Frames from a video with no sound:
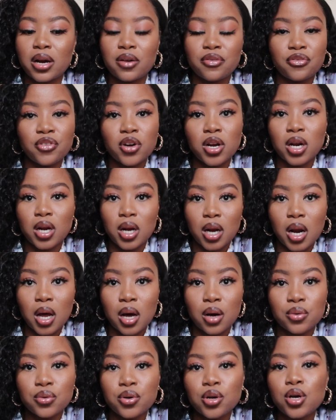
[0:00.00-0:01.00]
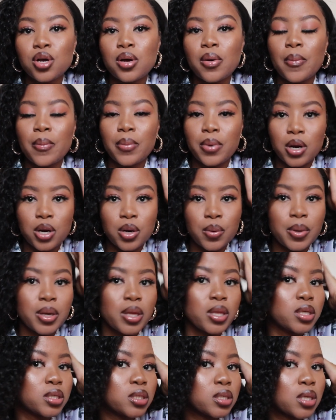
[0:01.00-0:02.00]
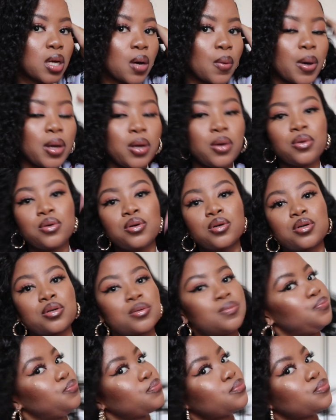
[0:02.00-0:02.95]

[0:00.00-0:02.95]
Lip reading: a freaking clown. But anyway, this is how I look.